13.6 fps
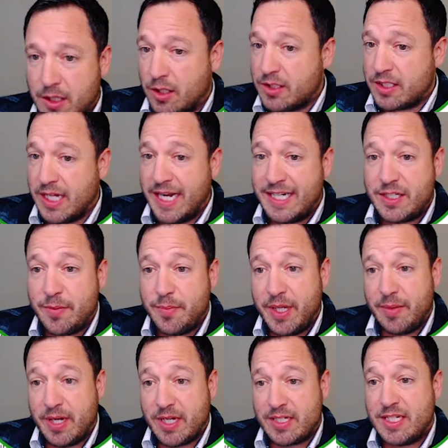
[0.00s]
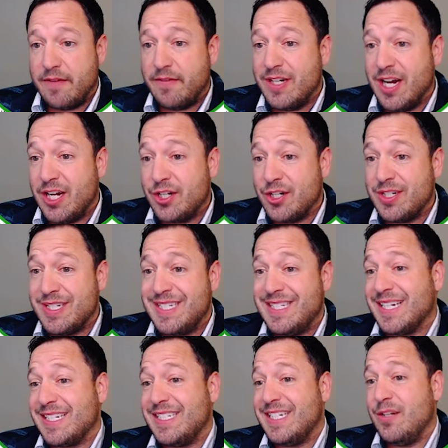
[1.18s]
Looks like to be about
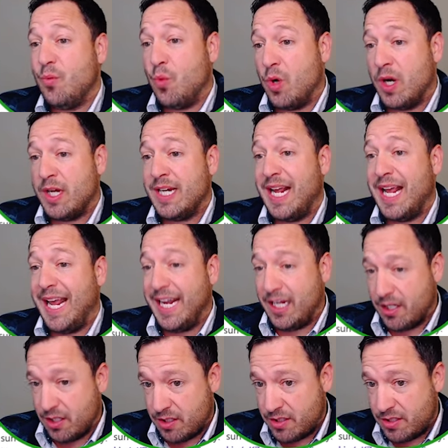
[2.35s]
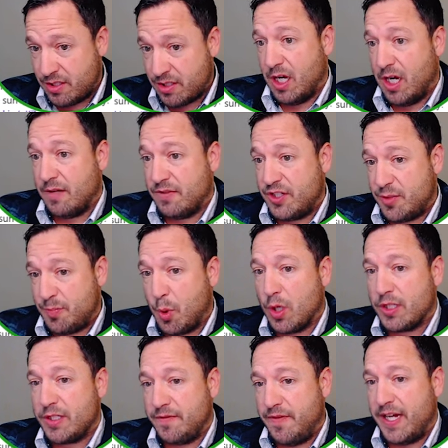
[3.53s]
761 acres of
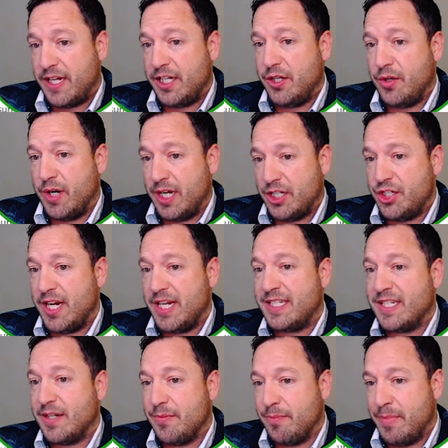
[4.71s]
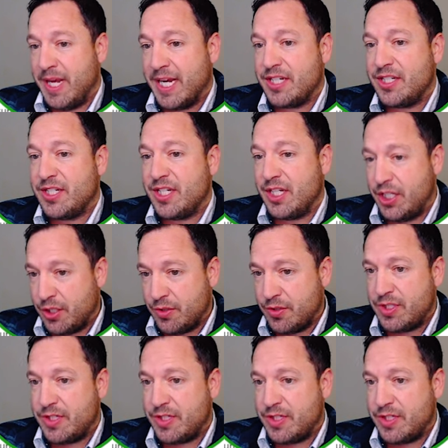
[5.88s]
sports venue adjacent mixed use